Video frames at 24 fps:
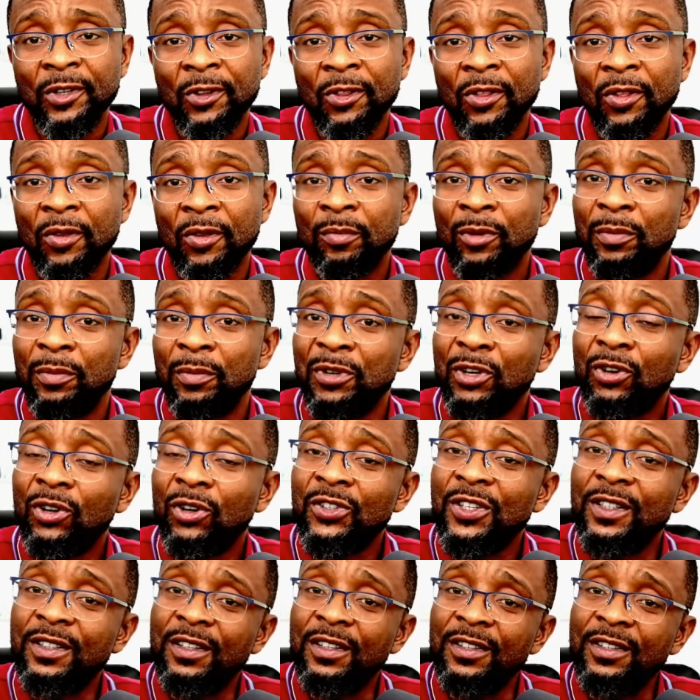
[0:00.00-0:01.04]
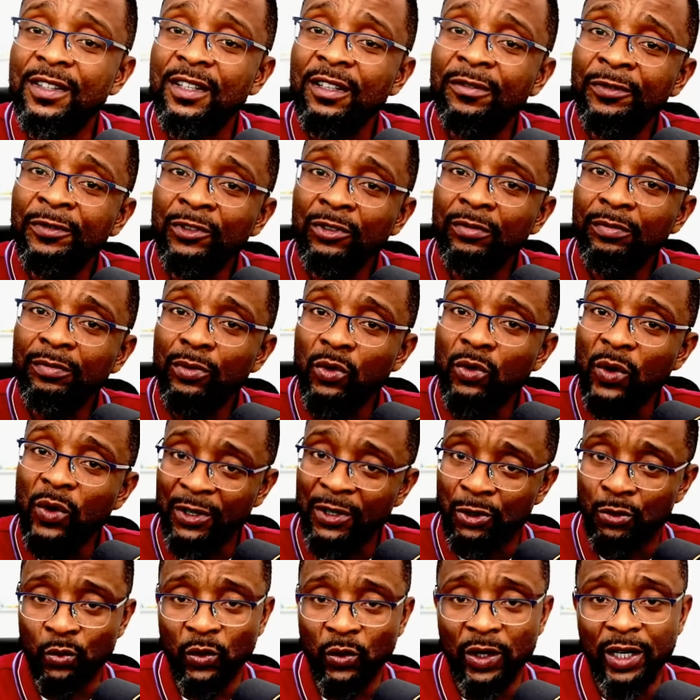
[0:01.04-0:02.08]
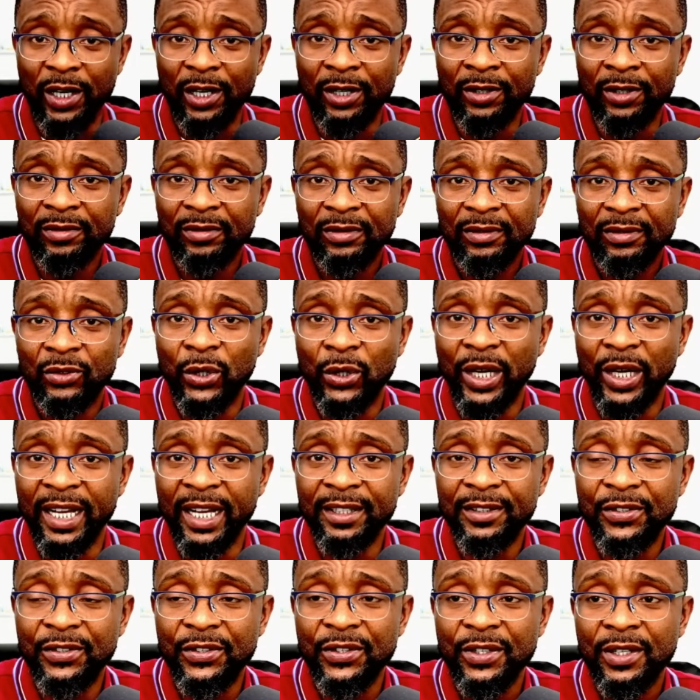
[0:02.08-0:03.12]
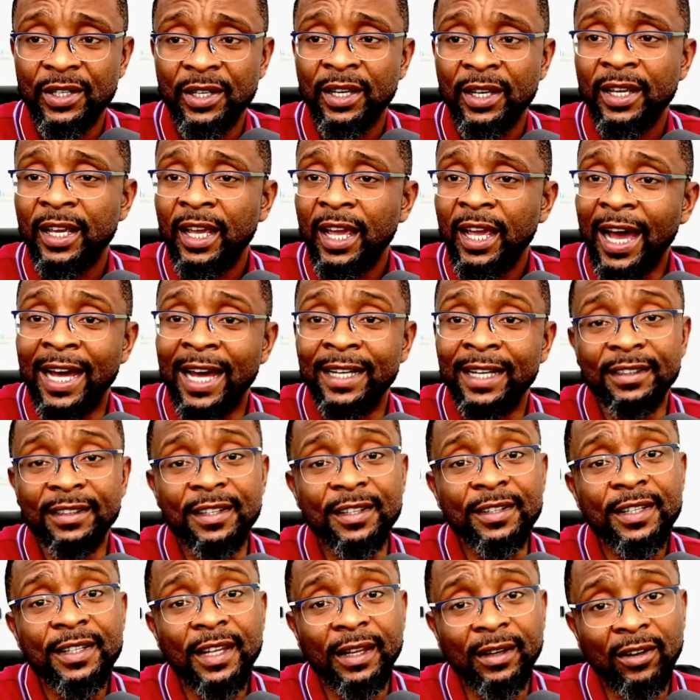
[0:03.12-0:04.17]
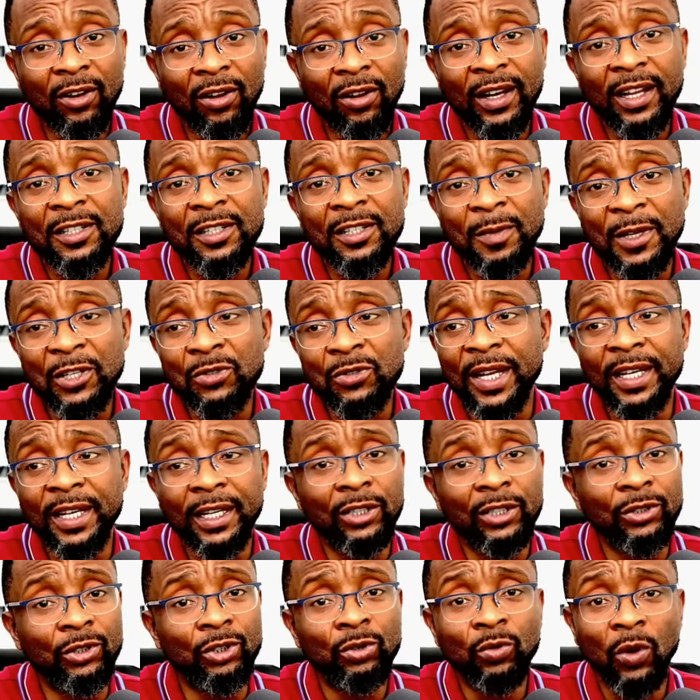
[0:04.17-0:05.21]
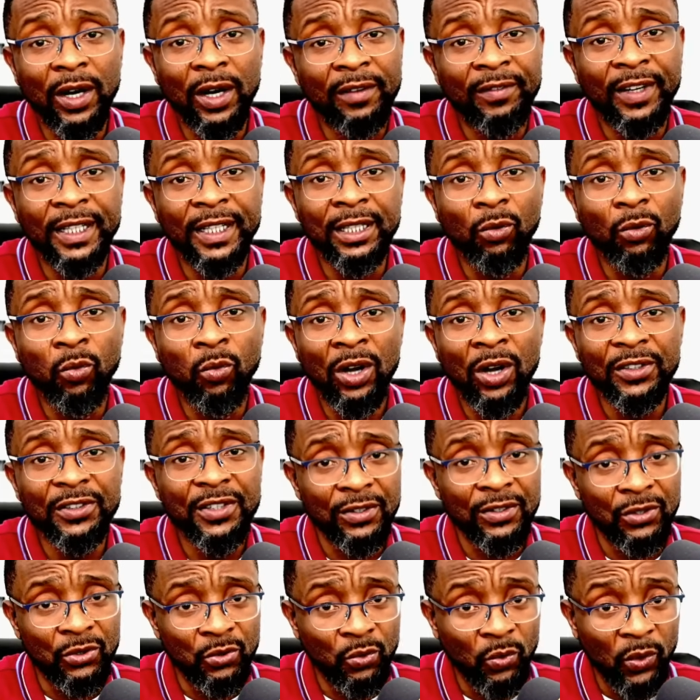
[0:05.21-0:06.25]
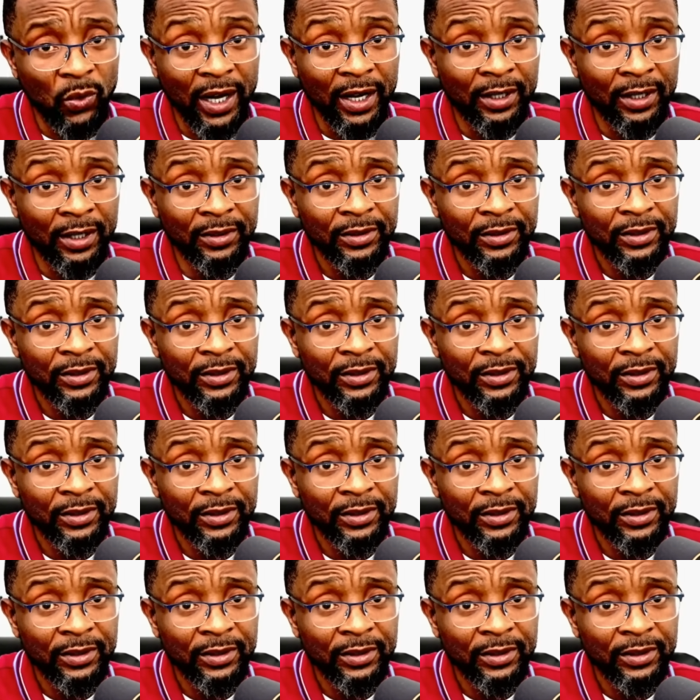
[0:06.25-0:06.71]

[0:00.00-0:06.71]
But because it is Tinubu as well, right? and it is a lawless place where they could do whatever they want as well.